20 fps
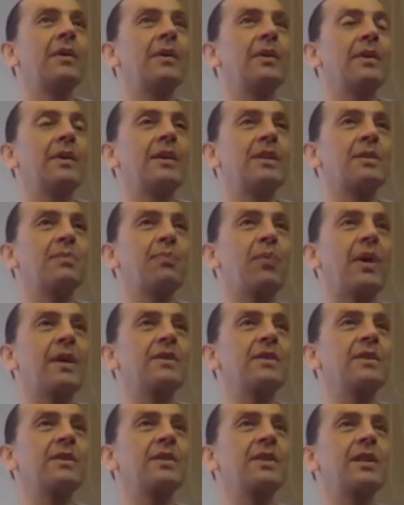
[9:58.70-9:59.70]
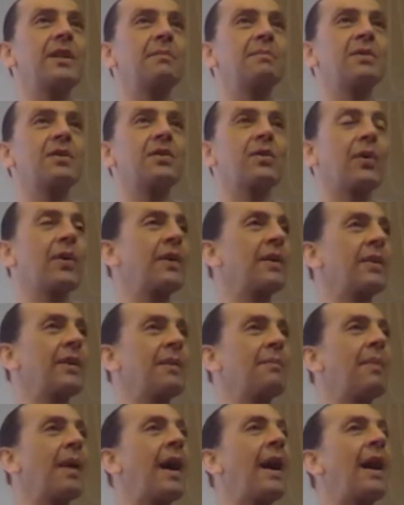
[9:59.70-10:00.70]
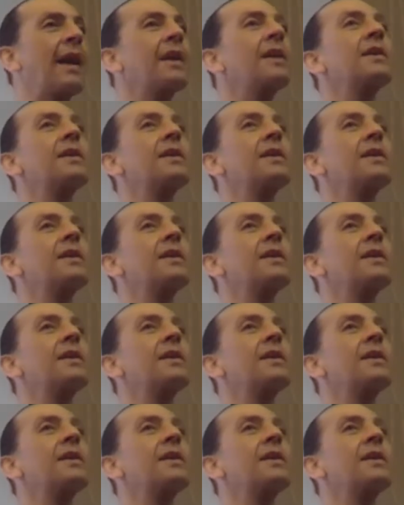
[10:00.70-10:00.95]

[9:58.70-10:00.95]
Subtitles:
his presence keeps circling back.